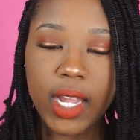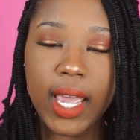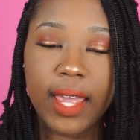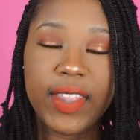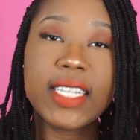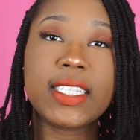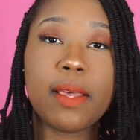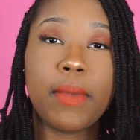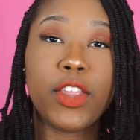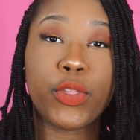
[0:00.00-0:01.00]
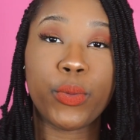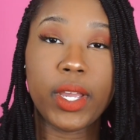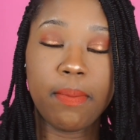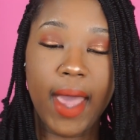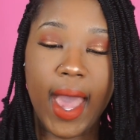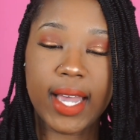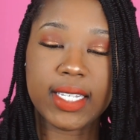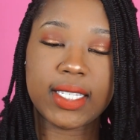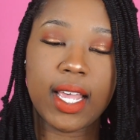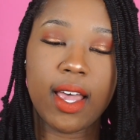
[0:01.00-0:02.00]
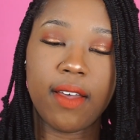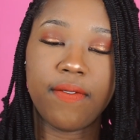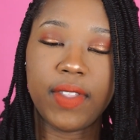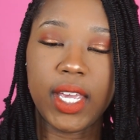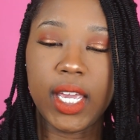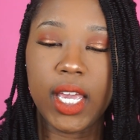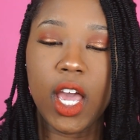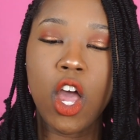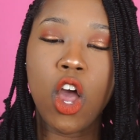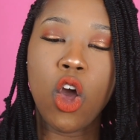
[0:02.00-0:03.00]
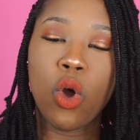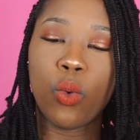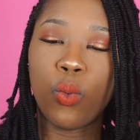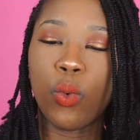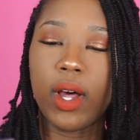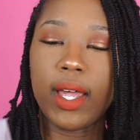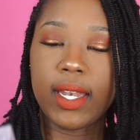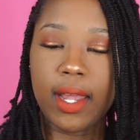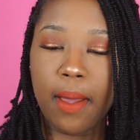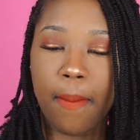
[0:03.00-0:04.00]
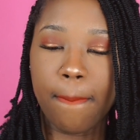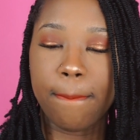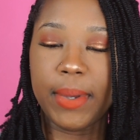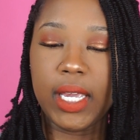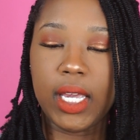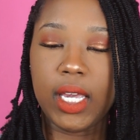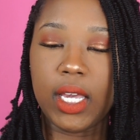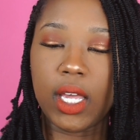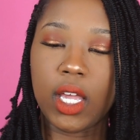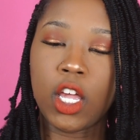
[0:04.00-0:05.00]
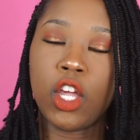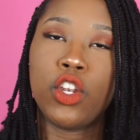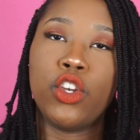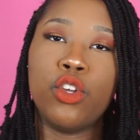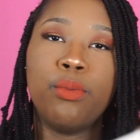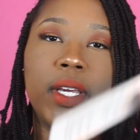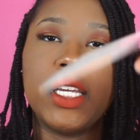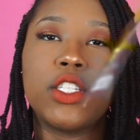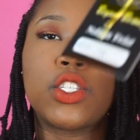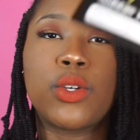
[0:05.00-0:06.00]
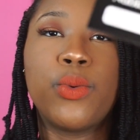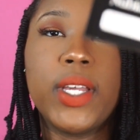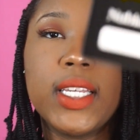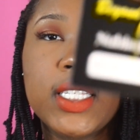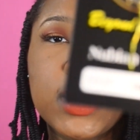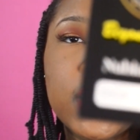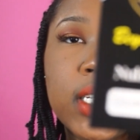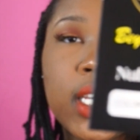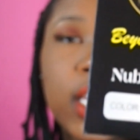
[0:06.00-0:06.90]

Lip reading: And they sent me 3 packs of the 1B Nubian twist.